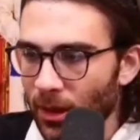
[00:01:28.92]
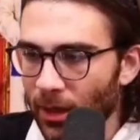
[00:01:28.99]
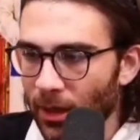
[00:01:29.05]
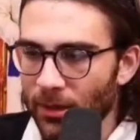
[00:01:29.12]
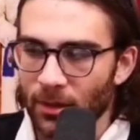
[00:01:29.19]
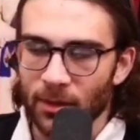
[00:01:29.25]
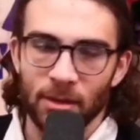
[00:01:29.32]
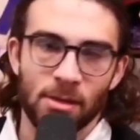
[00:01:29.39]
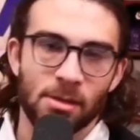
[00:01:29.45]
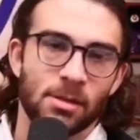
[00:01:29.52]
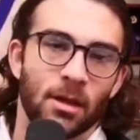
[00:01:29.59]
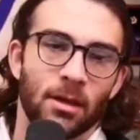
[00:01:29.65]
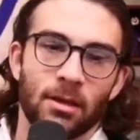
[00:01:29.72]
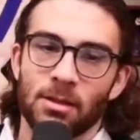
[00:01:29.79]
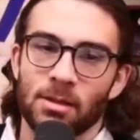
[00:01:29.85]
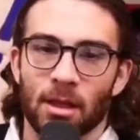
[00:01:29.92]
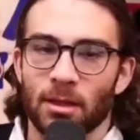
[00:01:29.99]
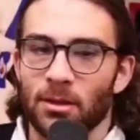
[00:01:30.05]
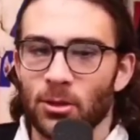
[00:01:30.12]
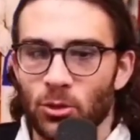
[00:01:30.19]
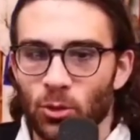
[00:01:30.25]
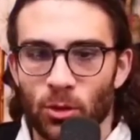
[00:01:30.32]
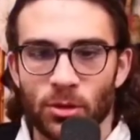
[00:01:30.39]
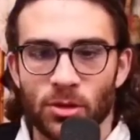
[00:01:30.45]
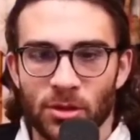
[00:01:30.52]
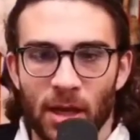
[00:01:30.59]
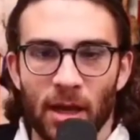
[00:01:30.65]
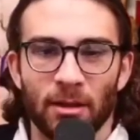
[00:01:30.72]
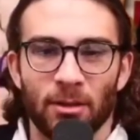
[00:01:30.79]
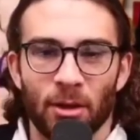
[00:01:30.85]
Like he's a, uh, he's like the George
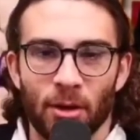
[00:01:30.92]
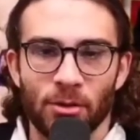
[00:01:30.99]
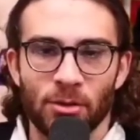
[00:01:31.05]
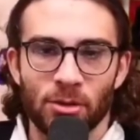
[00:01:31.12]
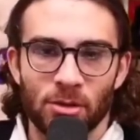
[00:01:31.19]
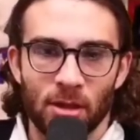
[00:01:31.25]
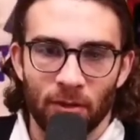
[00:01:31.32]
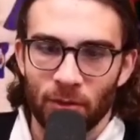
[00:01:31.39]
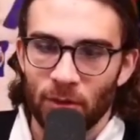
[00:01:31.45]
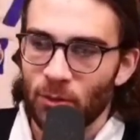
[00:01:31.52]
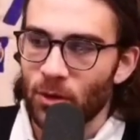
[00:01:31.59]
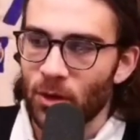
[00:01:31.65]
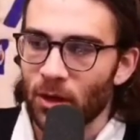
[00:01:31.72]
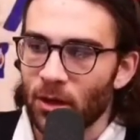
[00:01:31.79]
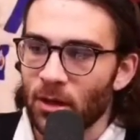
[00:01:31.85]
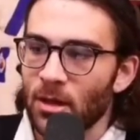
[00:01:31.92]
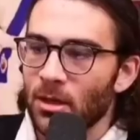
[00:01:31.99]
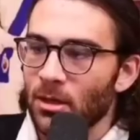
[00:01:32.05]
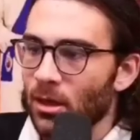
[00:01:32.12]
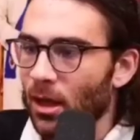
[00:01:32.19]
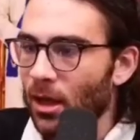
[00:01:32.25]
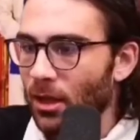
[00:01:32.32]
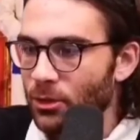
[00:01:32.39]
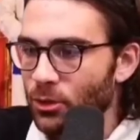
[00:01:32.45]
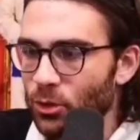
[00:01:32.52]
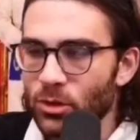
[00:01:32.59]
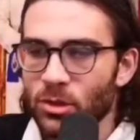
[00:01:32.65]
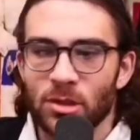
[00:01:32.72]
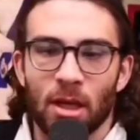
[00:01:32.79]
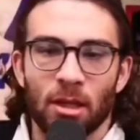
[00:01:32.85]
Santos, if you will. Uh,
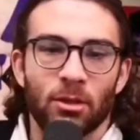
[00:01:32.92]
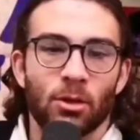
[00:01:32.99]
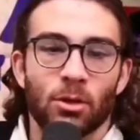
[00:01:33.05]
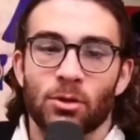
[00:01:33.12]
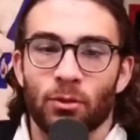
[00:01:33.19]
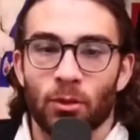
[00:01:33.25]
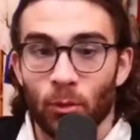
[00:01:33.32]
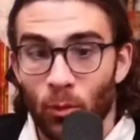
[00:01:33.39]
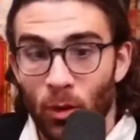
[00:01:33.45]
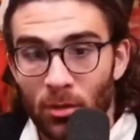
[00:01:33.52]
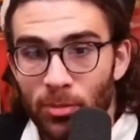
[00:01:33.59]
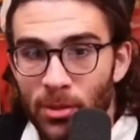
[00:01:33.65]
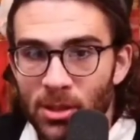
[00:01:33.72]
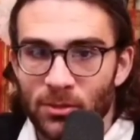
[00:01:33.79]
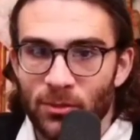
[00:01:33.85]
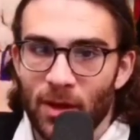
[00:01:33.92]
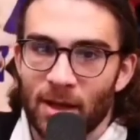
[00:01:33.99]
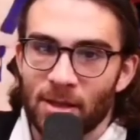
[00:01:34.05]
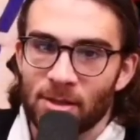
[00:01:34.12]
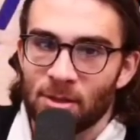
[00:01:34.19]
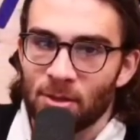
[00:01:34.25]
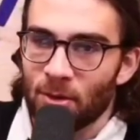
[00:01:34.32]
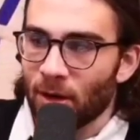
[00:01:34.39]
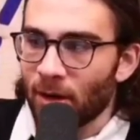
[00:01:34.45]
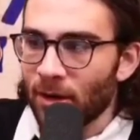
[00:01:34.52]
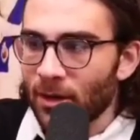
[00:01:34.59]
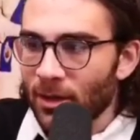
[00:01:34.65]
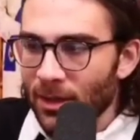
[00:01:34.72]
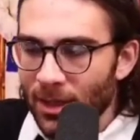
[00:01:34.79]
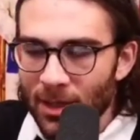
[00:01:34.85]
George Santos for One Piece fans who
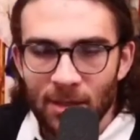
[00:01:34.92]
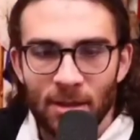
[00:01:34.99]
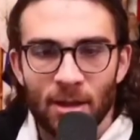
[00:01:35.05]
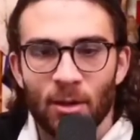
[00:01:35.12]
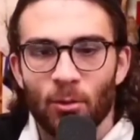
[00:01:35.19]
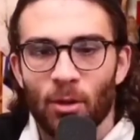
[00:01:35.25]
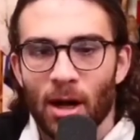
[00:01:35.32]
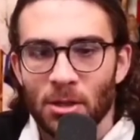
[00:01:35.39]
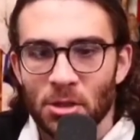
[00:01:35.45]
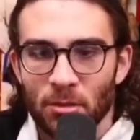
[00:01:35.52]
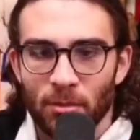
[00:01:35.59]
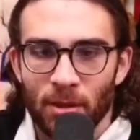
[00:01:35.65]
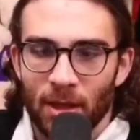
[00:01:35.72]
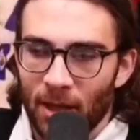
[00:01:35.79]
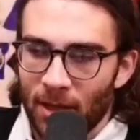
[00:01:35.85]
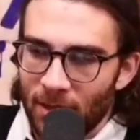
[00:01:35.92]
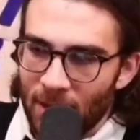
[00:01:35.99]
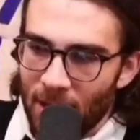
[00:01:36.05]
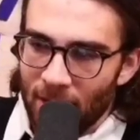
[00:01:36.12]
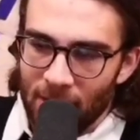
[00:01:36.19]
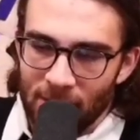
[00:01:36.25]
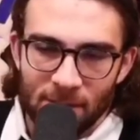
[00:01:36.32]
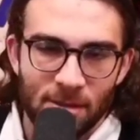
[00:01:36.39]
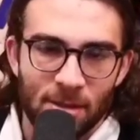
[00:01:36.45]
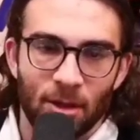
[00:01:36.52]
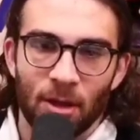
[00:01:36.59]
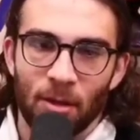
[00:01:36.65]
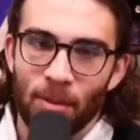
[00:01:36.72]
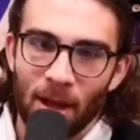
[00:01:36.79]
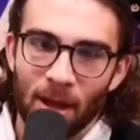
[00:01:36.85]
are in here watching me and not
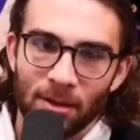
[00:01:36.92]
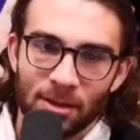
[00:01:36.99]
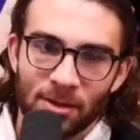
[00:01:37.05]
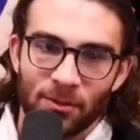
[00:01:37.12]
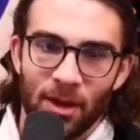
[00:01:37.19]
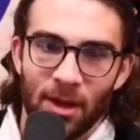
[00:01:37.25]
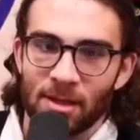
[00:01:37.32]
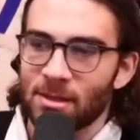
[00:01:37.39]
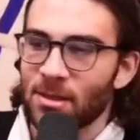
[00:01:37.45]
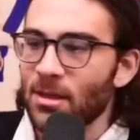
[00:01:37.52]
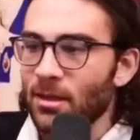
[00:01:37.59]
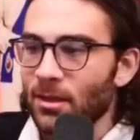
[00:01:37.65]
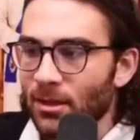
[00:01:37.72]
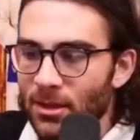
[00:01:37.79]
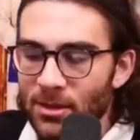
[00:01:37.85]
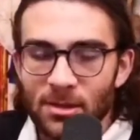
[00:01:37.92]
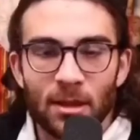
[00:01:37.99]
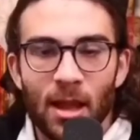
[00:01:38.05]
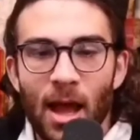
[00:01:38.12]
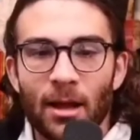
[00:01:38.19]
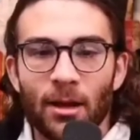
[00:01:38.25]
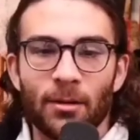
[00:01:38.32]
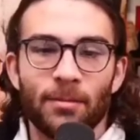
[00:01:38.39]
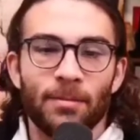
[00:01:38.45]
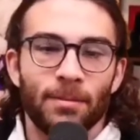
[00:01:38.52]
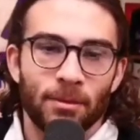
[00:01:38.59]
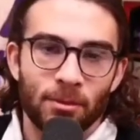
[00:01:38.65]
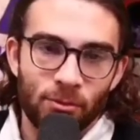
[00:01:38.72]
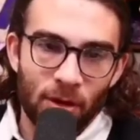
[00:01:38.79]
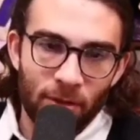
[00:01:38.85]
necessarily politics fans is a liar,
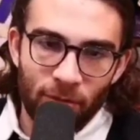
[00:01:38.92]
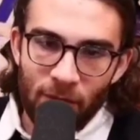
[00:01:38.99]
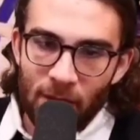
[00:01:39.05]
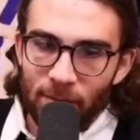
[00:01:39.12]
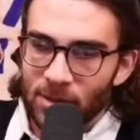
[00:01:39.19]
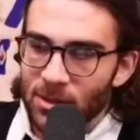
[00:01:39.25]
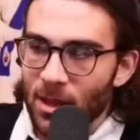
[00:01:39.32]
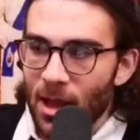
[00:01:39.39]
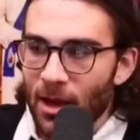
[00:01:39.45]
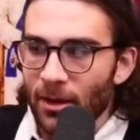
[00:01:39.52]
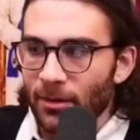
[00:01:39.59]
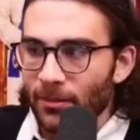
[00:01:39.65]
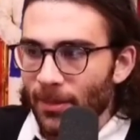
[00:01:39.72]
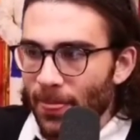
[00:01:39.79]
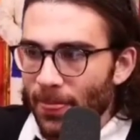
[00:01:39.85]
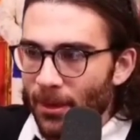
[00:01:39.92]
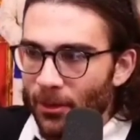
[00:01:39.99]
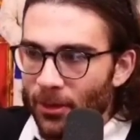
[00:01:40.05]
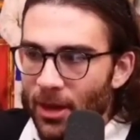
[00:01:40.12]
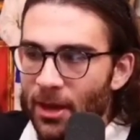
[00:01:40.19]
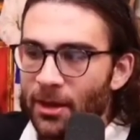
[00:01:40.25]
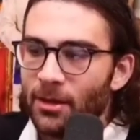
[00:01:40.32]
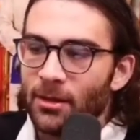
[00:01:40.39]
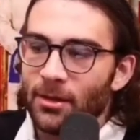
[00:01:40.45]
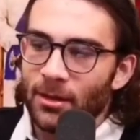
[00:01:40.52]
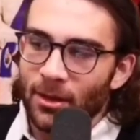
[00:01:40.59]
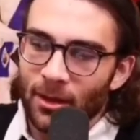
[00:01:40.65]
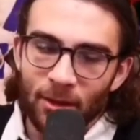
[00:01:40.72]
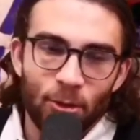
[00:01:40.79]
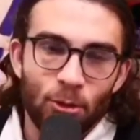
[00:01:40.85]
a very famous liar. Okay,
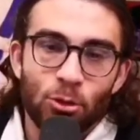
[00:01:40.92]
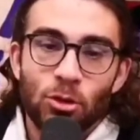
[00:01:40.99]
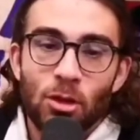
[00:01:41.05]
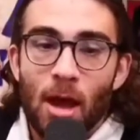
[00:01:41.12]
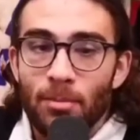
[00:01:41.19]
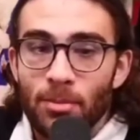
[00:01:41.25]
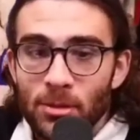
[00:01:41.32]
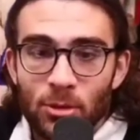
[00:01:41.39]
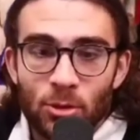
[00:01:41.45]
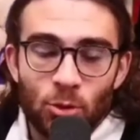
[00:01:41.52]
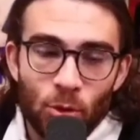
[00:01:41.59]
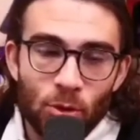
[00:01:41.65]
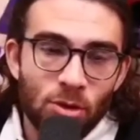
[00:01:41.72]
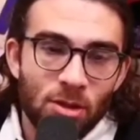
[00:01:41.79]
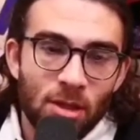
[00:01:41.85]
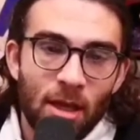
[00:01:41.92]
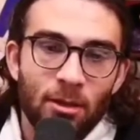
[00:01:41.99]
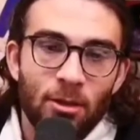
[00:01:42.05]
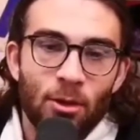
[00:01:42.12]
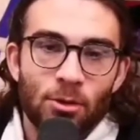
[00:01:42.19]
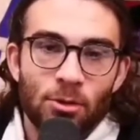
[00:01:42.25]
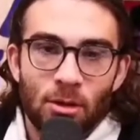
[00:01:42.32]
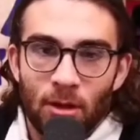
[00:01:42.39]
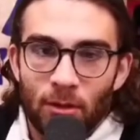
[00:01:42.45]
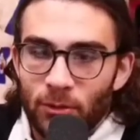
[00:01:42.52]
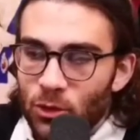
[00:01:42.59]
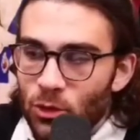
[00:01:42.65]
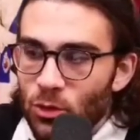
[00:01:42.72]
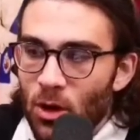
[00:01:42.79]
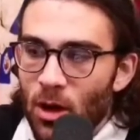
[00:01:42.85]
and Usopp is the George Santos
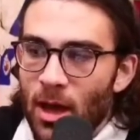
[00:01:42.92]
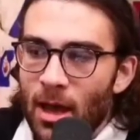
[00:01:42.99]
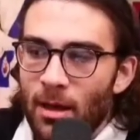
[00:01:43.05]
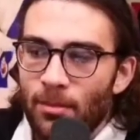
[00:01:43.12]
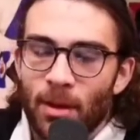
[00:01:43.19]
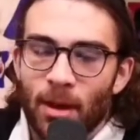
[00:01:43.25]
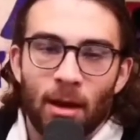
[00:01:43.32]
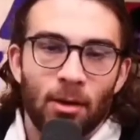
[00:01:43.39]
of the Straw Hat